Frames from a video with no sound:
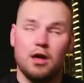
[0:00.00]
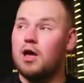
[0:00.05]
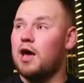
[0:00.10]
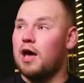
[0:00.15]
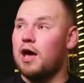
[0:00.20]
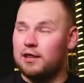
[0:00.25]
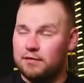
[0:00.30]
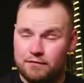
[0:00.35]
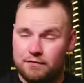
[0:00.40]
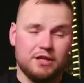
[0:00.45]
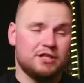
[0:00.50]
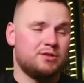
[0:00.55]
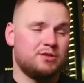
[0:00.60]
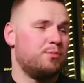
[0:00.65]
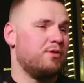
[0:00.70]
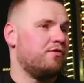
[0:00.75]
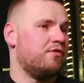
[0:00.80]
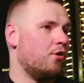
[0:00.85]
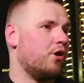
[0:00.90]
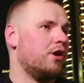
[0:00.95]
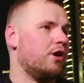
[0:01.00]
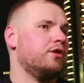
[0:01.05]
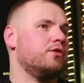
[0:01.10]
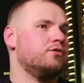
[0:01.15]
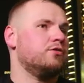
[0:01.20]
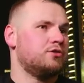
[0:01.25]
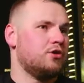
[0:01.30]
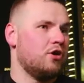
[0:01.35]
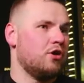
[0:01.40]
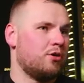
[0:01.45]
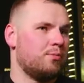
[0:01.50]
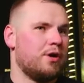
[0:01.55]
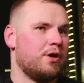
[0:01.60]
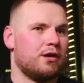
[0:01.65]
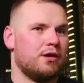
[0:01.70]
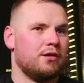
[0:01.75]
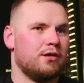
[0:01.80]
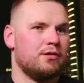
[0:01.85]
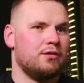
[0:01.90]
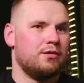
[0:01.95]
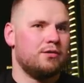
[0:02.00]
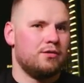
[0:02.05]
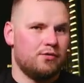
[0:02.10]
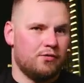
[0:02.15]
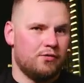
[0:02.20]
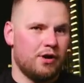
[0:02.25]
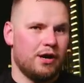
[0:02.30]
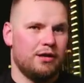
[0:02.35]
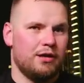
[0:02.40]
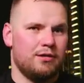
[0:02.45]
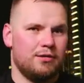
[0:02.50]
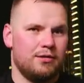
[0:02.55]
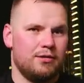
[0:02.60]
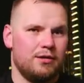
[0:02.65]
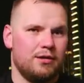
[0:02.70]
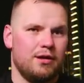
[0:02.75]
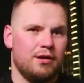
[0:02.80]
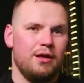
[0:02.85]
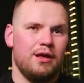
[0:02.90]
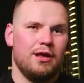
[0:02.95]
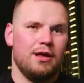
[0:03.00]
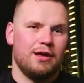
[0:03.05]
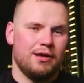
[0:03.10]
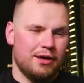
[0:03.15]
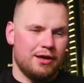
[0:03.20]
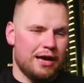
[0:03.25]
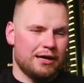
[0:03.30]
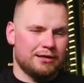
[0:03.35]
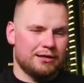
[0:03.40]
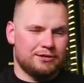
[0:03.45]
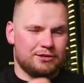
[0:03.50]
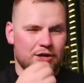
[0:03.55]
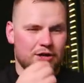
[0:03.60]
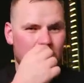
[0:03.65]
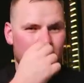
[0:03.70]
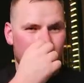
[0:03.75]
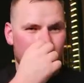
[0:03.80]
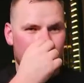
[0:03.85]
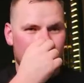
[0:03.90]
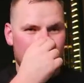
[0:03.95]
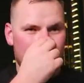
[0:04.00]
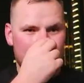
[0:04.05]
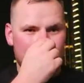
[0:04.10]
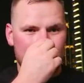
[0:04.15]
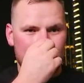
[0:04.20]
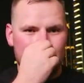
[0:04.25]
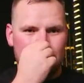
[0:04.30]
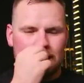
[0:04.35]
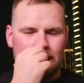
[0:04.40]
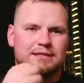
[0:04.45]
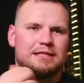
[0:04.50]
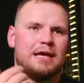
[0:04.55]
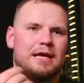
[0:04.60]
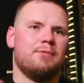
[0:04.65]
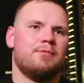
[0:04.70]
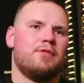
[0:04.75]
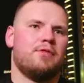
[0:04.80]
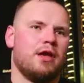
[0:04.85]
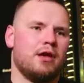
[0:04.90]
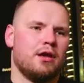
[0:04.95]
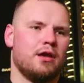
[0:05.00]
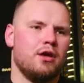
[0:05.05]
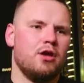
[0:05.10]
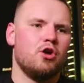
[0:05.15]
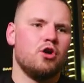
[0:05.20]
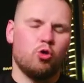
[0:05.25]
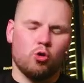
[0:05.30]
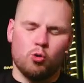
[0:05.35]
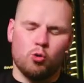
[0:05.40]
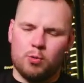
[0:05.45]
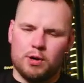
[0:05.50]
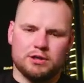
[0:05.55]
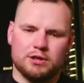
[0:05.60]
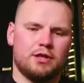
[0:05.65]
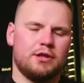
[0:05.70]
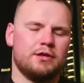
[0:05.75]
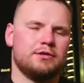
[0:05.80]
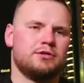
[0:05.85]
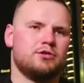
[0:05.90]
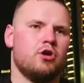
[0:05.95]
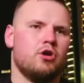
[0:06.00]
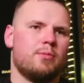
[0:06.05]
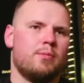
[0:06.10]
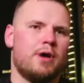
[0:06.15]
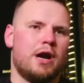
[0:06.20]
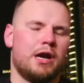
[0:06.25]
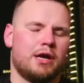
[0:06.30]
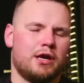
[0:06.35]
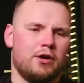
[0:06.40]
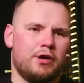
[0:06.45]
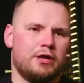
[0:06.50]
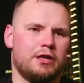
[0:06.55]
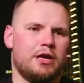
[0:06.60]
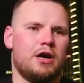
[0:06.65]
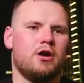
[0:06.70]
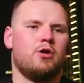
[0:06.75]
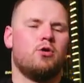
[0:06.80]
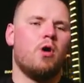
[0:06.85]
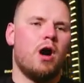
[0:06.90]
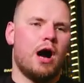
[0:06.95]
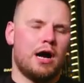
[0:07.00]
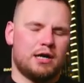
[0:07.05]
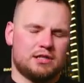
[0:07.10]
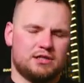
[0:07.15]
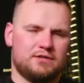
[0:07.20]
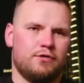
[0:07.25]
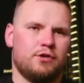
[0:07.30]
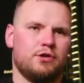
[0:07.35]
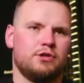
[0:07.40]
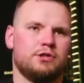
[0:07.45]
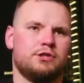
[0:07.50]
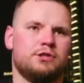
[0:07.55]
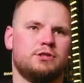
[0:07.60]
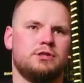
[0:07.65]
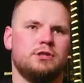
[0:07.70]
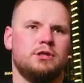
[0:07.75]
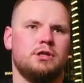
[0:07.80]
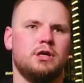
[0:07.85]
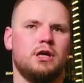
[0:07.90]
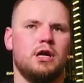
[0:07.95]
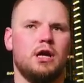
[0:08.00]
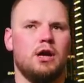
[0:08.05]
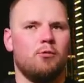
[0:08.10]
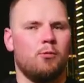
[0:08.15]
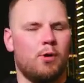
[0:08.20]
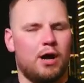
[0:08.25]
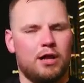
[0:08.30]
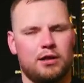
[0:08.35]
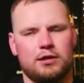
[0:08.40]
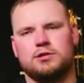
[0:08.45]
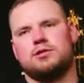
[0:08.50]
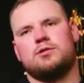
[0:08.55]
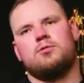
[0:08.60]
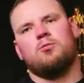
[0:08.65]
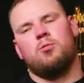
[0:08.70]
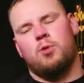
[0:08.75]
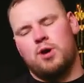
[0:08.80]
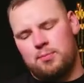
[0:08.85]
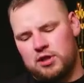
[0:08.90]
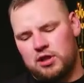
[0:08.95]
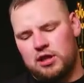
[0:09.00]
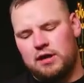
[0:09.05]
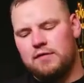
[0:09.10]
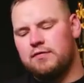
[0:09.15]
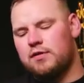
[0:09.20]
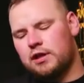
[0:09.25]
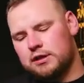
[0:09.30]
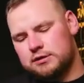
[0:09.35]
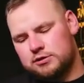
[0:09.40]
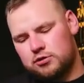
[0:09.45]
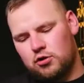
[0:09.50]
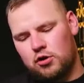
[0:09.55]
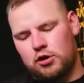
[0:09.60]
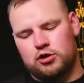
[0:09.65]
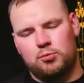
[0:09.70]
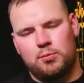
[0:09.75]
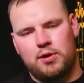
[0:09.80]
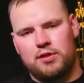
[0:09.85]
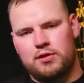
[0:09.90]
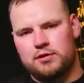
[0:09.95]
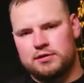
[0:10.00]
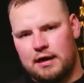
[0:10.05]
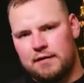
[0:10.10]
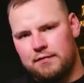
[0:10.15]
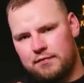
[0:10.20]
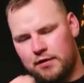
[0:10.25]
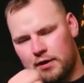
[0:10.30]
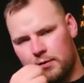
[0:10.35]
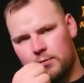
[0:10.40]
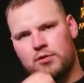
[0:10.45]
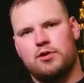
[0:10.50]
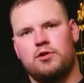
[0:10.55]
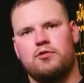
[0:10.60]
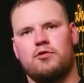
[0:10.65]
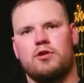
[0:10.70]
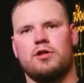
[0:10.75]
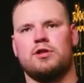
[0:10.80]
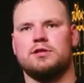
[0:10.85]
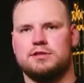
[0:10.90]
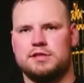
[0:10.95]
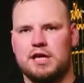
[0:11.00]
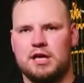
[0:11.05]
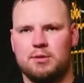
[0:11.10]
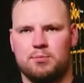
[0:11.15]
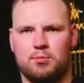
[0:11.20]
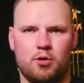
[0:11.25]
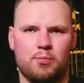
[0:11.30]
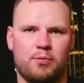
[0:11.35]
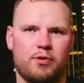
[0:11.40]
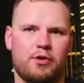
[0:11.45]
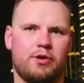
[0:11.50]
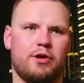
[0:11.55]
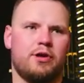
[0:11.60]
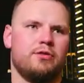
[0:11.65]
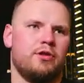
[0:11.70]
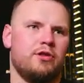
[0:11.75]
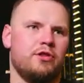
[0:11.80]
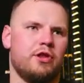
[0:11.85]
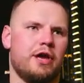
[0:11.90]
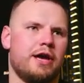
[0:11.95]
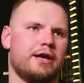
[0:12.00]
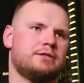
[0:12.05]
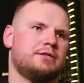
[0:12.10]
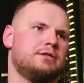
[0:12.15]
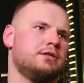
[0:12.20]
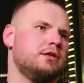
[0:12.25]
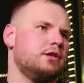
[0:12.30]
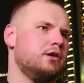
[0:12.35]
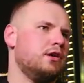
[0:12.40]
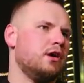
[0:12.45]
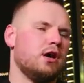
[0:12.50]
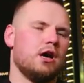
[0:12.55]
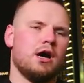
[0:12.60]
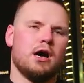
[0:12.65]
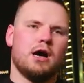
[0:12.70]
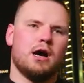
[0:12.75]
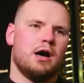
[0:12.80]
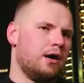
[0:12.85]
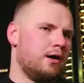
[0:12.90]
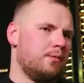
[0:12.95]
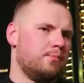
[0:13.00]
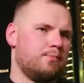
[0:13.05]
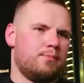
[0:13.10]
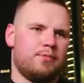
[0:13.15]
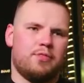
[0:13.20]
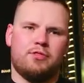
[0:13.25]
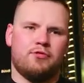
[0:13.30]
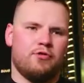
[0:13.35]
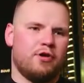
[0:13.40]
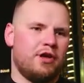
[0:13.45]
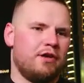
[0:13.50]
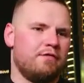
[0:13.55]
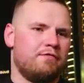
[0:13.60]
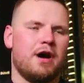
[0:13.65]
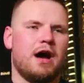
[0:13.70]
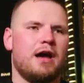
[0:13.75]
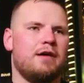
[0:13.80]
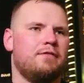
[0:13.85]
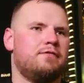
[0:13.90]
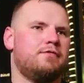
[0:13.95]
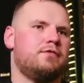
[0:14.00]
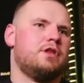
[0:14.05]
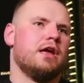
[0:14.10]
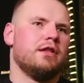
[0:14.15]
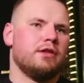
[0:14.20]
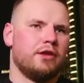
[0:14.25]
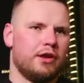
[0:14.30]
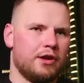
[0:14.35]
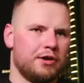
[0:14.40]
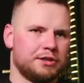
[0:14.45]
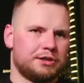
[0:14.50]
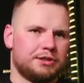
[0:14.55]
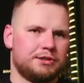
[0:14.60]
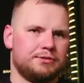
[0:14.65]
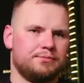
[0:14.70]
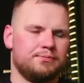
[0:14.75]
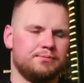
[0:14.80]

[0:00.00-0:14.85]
invest before into stock market, right? Yeah. So it's same thing. Who wins in the stock market right now? Who acts first? Well, we believe that it's going to be the same thing with the real estate property in the next 3, 5, 10 years.